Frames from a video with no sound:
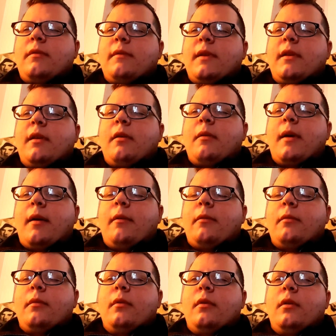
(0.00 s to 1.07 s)
video out,
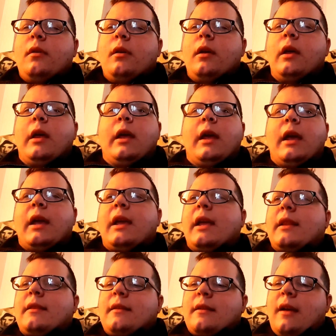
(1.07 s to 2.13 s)
it
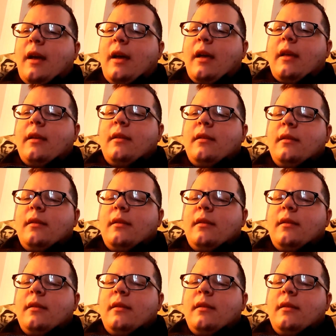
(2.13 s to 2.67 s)
gets cut.